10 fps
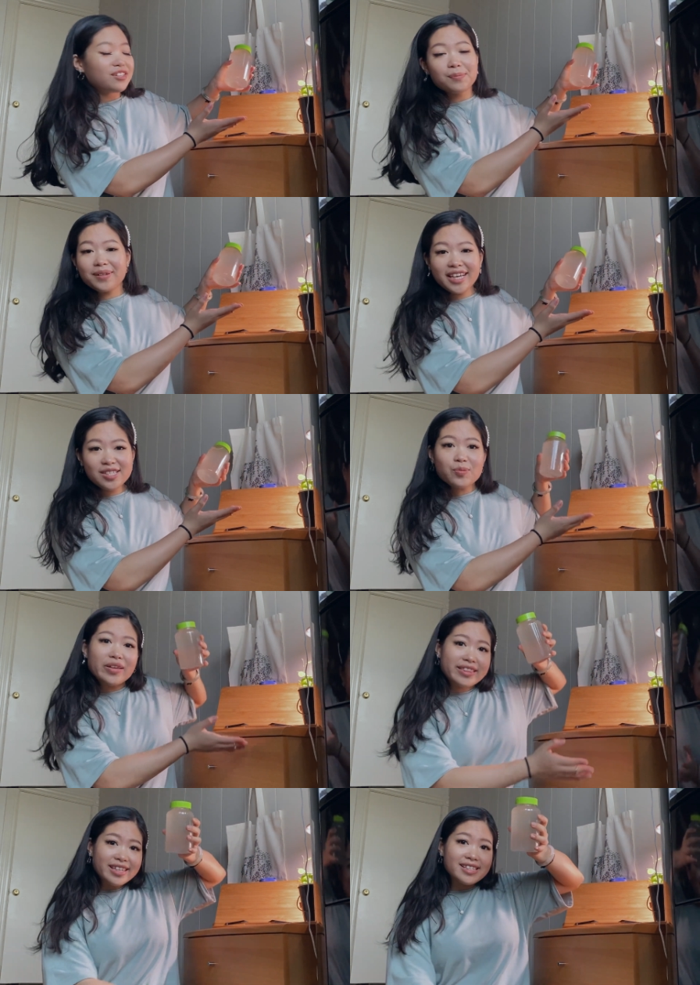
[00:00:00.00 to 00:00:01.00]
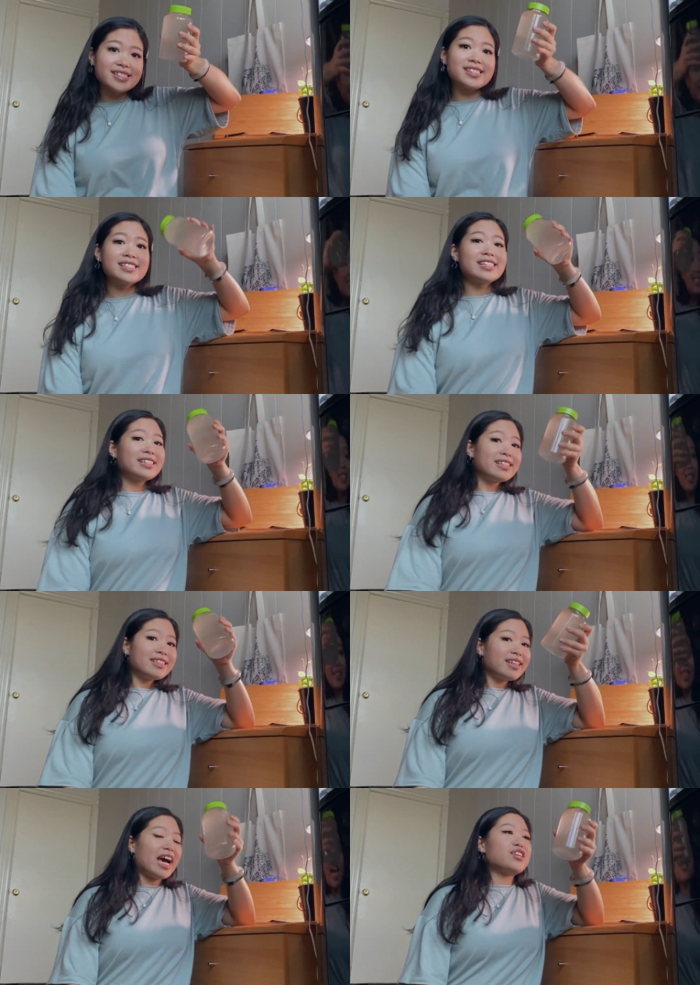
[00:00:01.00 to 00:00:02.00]
your plants with this.
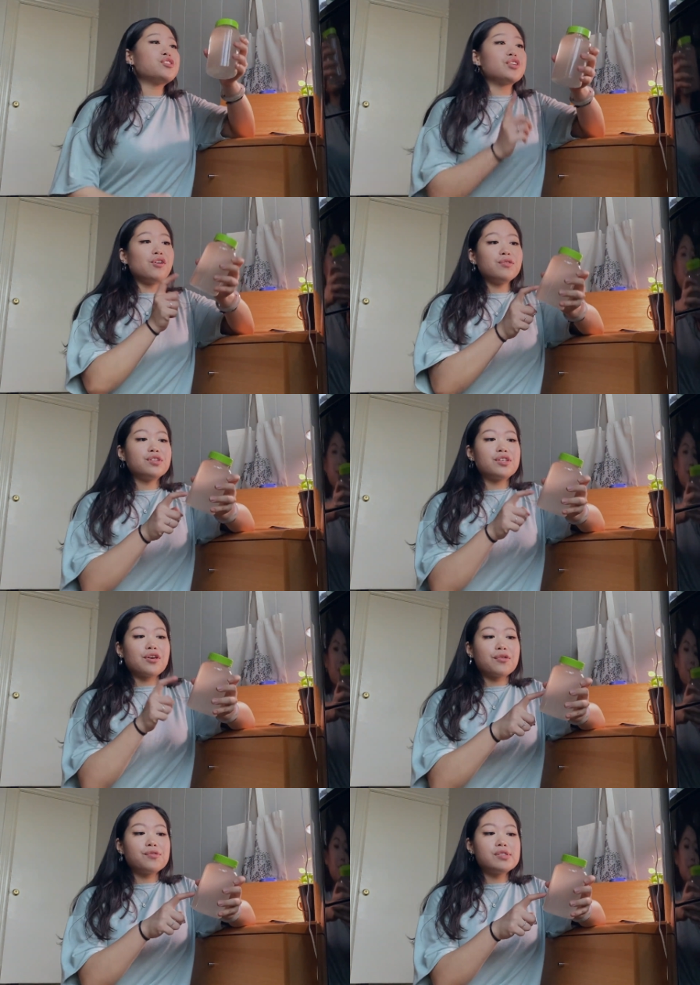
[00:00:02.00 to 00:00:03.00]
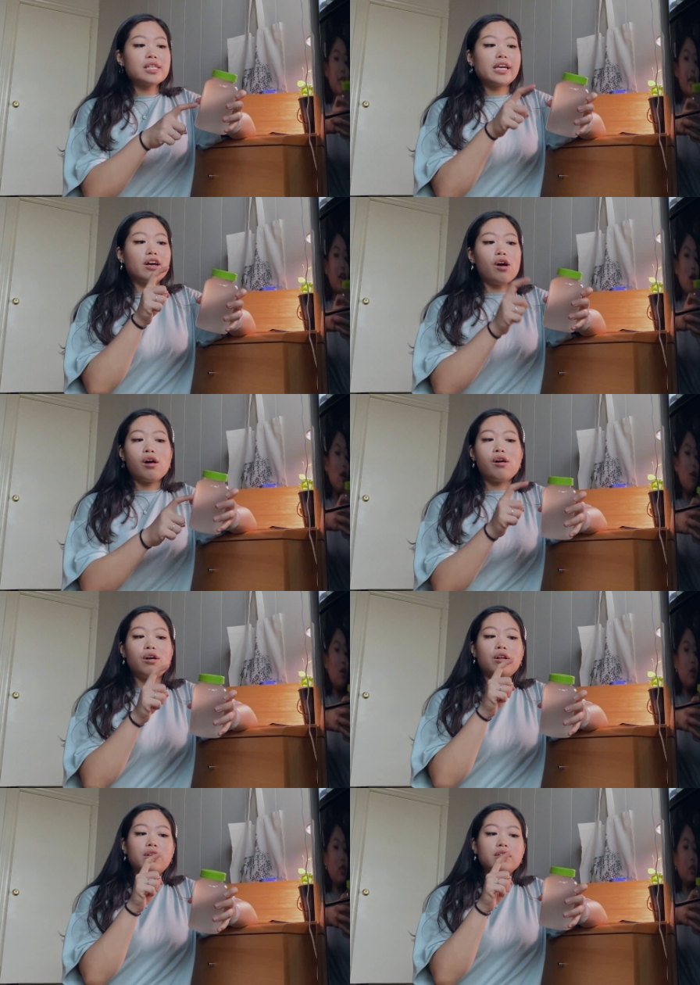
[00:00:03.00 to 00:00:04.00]
I don't use like
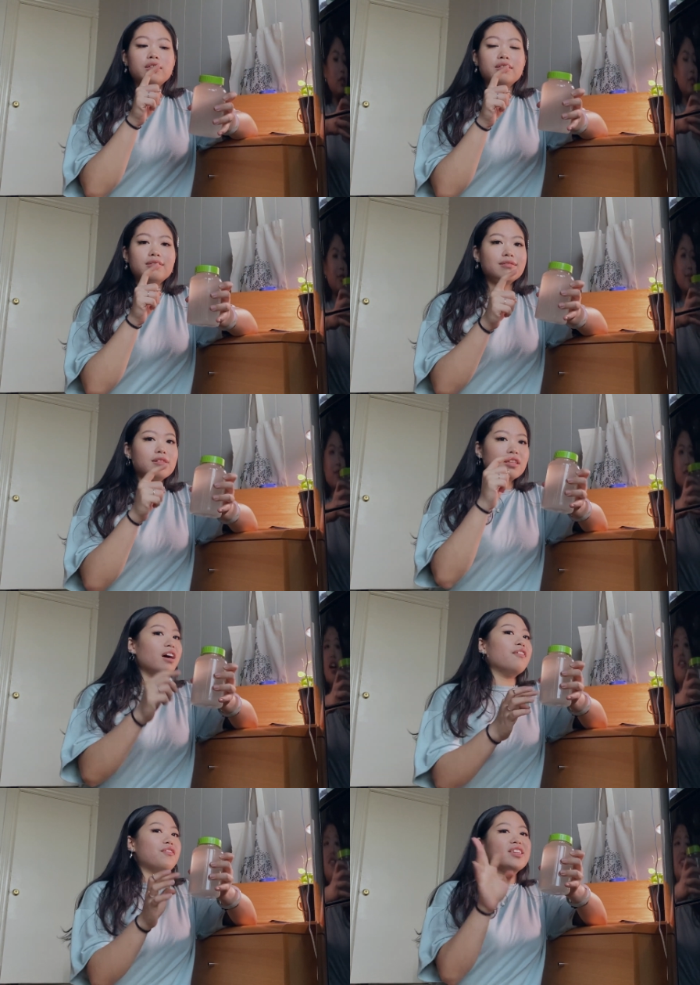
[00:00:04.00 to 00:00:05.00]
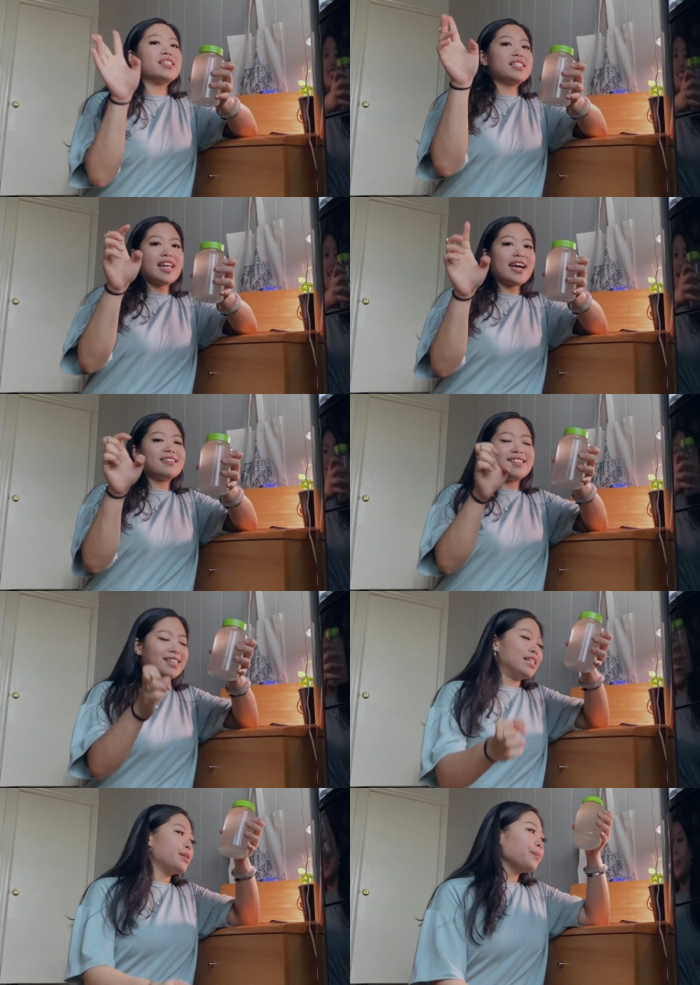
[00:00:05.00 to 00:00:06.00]
all of this gnat
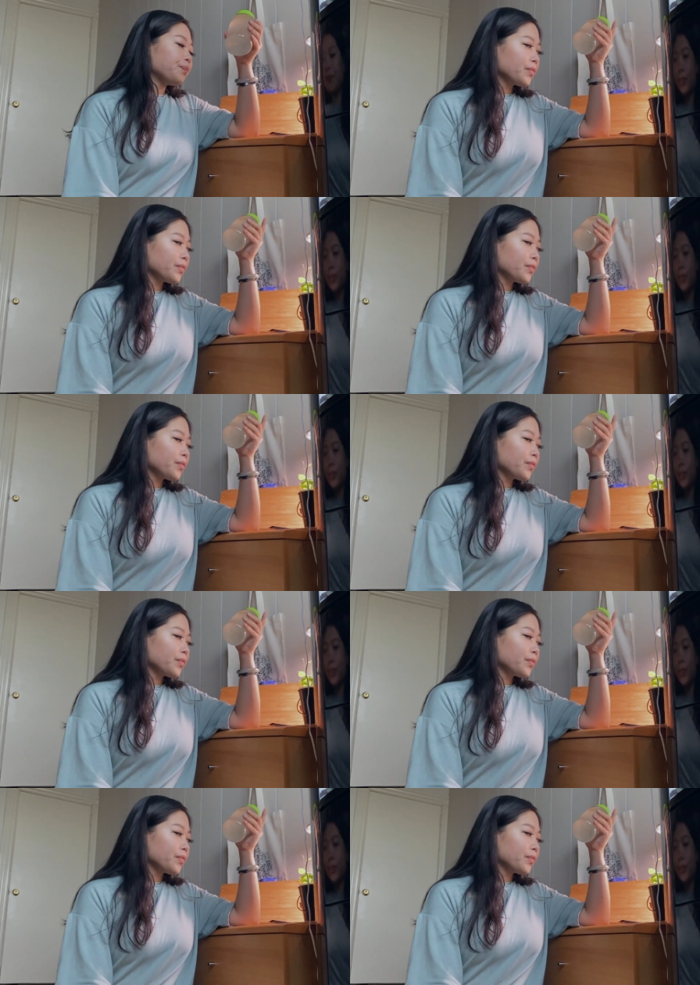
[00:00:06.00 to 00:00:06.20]
tea.